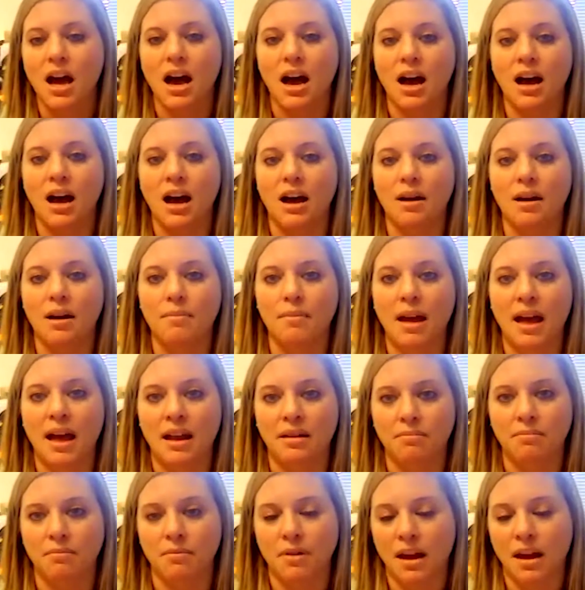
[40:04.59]

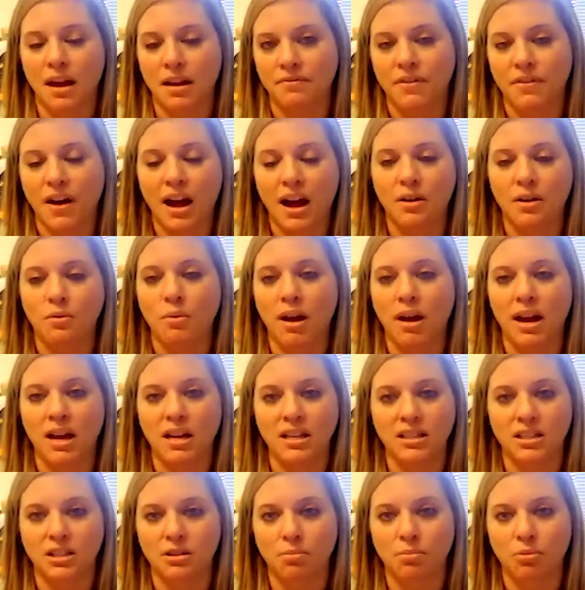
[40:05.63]
and find
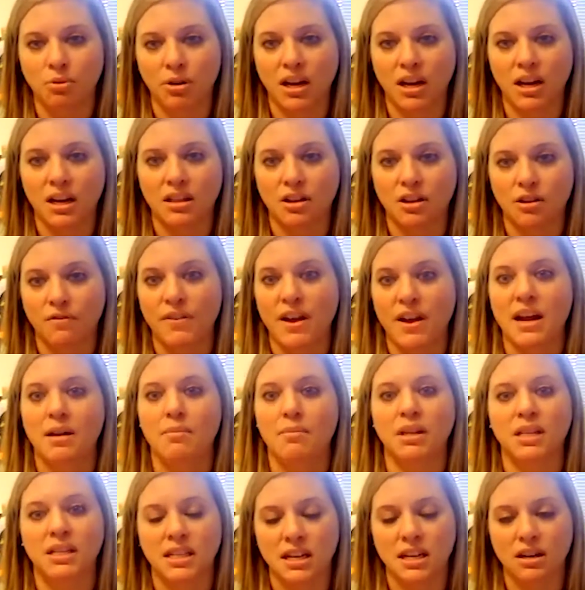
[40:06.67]
ways to bring their
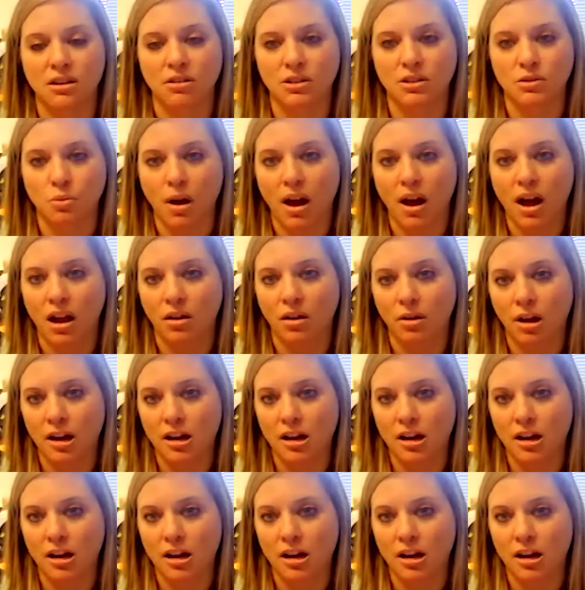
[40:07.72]
families here as well.